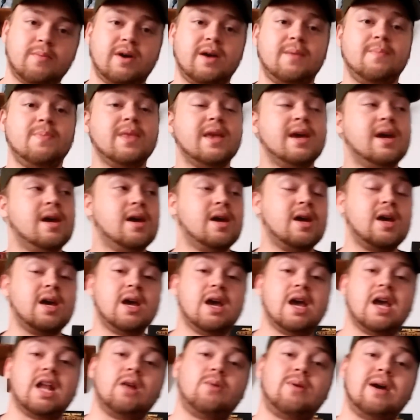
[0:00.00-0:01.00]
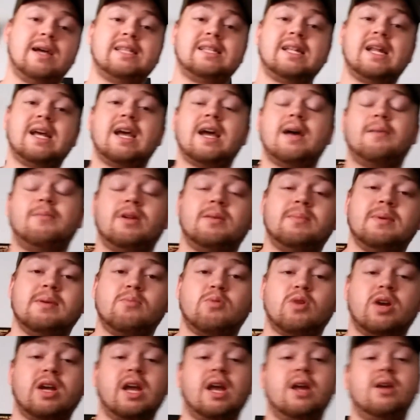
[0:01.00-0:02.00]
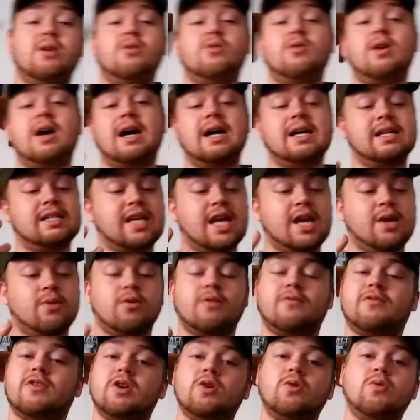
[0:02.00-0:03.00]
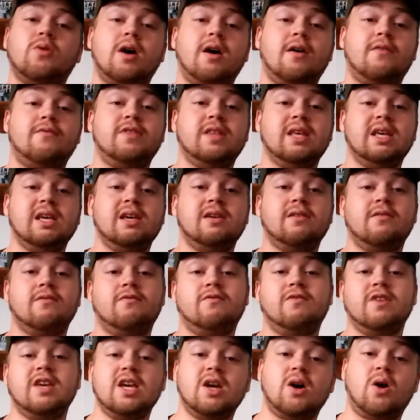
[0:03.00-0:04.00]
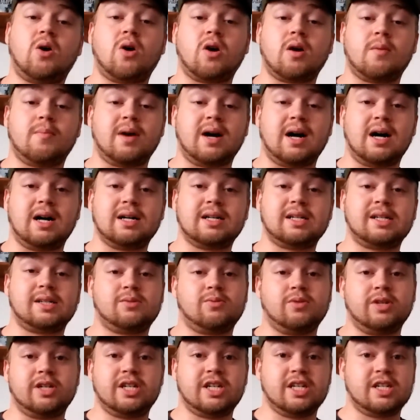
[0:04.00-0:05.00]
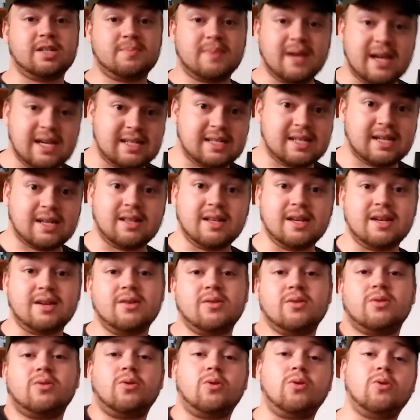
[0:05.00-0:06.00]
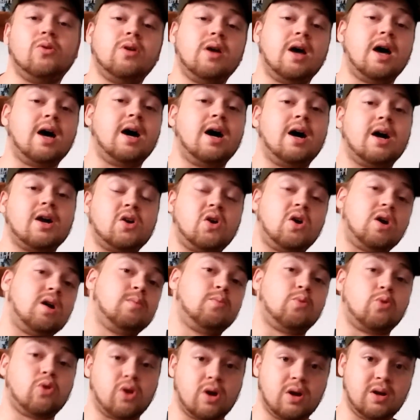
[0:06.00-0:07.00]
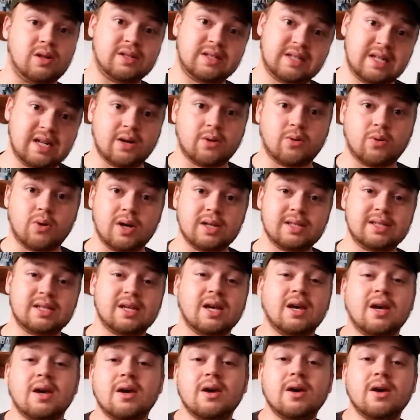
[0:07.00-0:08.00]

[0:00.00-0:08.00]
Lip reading: But anyway, today I'm going to be bringing you guys a review of the VR box, which is basically Google Cardboard on steroids.